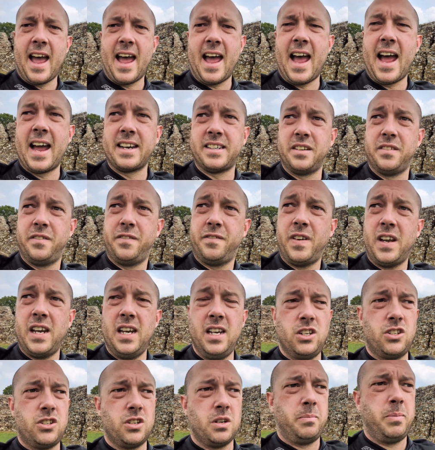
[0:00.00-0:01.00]
added
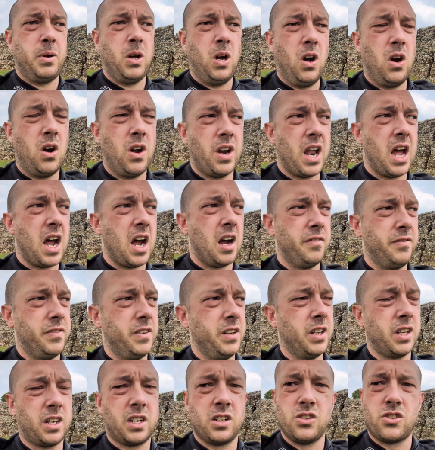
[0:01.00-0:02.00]
feature put on
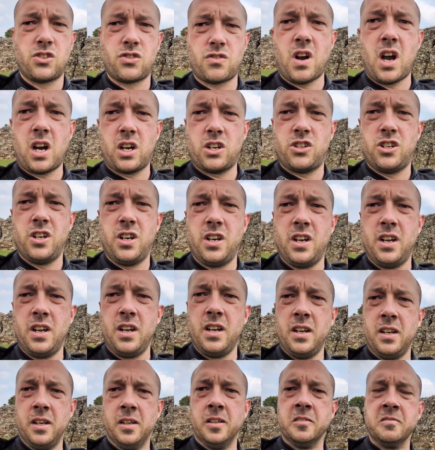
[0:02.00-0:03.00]
after the construction.
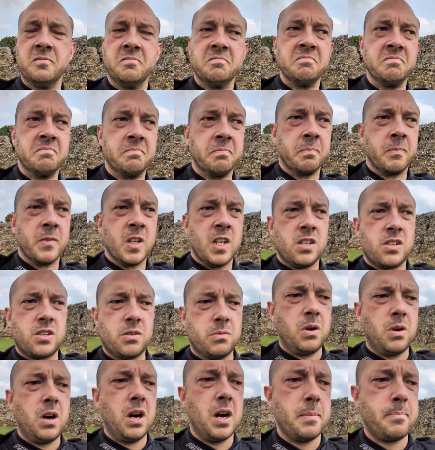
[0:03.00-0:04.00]
So
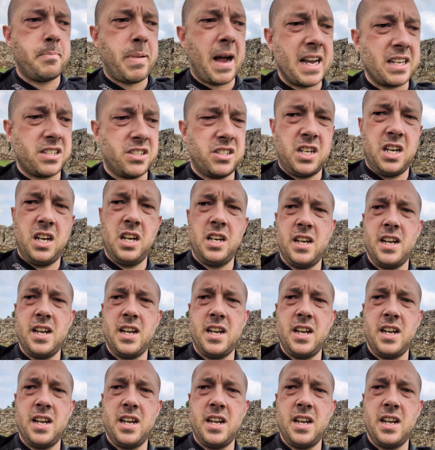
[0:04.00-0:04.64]
what a bastion